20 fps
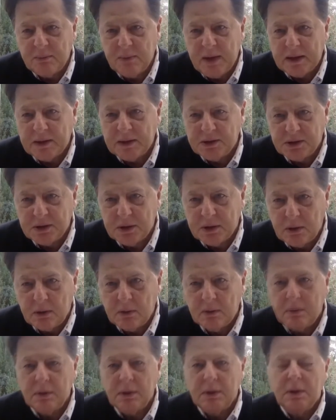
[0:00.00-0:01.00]

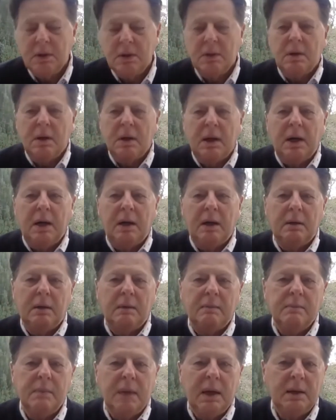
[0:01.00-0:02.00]
Mexico,
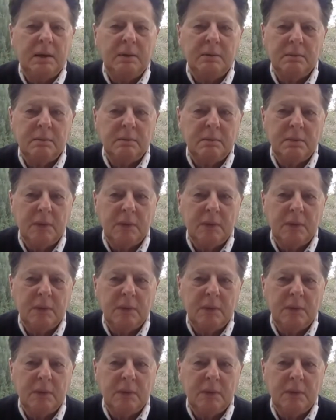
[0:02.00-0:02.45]
and